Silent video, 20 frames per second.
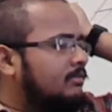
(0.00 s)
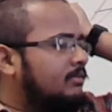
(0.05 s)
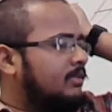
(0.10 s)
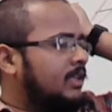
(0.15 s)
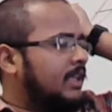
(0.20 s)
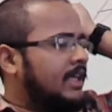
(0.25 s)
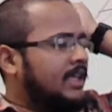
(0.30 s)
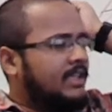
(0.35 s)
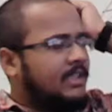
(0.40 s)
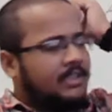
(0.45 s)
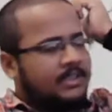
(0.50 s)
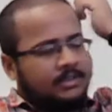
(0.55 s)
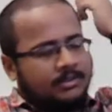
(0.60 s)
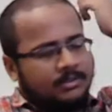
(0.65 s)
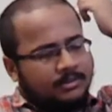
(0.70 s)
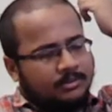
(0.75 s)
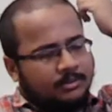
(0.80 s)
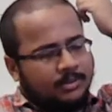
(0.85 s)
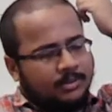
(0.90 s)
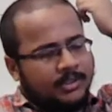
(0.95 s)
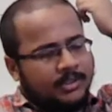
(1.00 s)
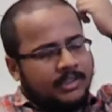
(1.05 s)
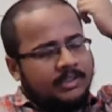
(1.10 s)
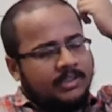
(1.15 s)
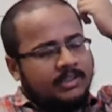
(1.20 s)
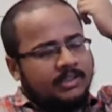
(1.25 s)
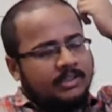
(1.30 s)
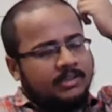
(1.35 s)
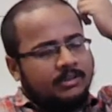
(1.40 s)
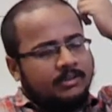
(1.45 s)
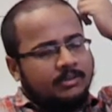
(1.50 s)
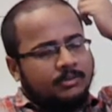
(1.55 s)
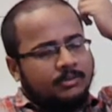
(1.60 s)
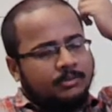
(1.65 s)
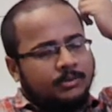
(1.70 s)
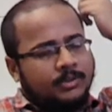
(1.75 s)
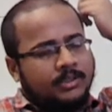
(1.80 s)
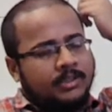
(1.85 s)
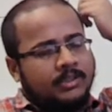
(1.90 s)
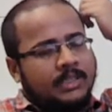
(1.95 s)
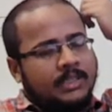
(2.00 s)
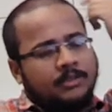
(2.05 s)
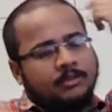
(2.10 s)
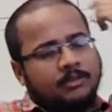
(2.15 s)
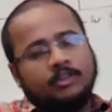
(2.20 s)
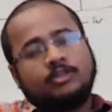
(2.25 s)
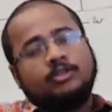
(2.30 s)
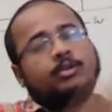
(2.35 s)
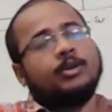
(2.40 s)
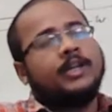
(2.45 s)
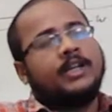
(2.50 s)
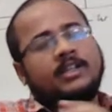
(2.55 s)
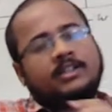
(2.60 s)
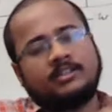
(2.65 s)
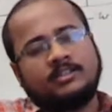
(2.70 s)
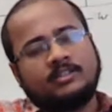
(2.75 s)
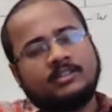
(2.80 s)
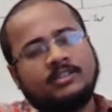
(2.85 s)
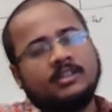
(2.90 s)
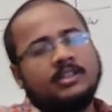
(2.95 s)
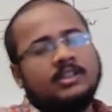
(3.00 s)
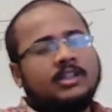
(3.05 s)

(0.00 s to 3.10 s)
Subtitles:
like when we actually sweats,